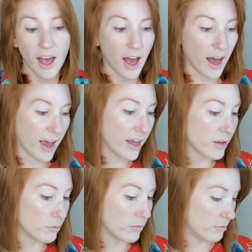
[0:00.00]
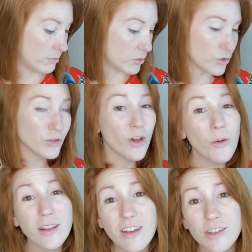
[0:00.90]
I am so
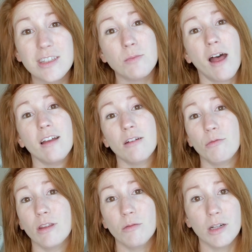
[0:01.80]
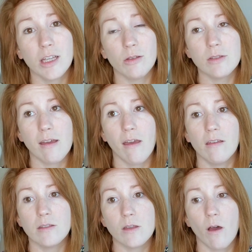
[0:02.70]
in love with this palette. I really want to use it.
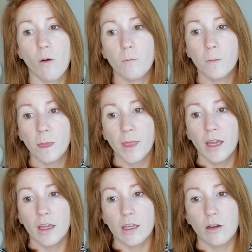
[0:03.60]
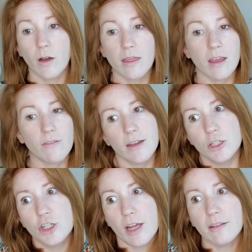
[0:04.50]
And so, you know, I think if I
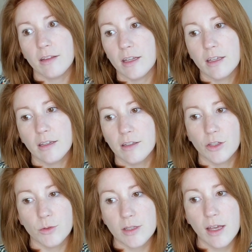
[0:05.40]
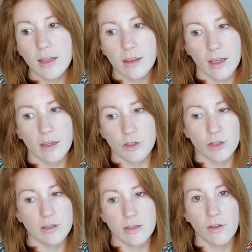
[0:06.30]
gently use it, they
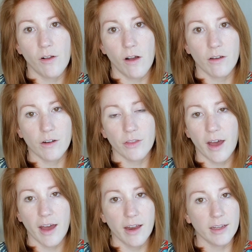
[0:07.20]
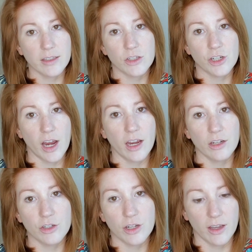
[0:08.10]
should still honor that
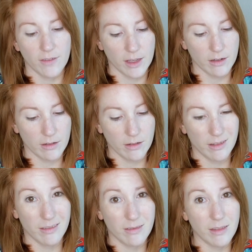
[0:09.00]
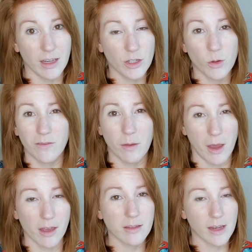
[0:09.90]
exchange given that 2 of the
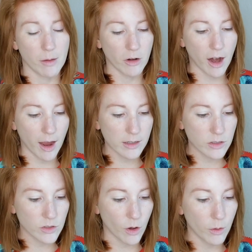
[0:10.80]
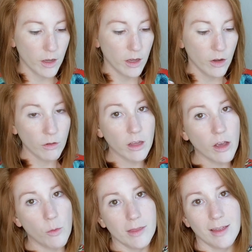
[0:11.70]
pans came cracked. So really
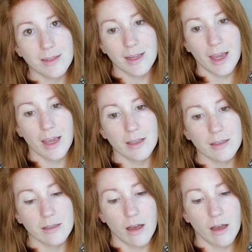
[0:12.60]
hoping that's the case.